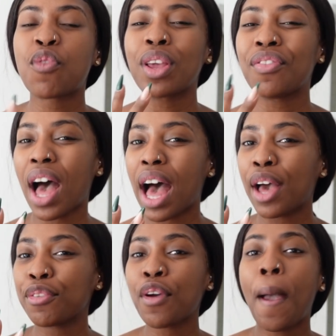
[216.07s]

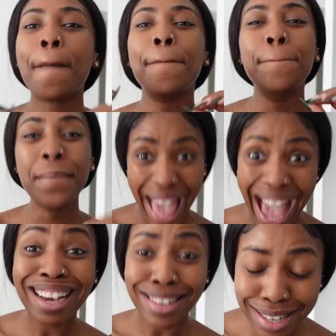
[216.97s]
45
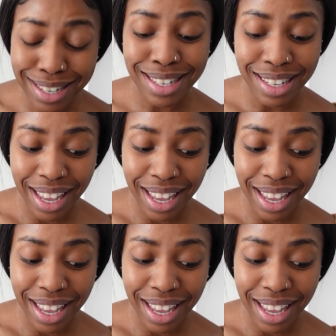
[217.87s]
max.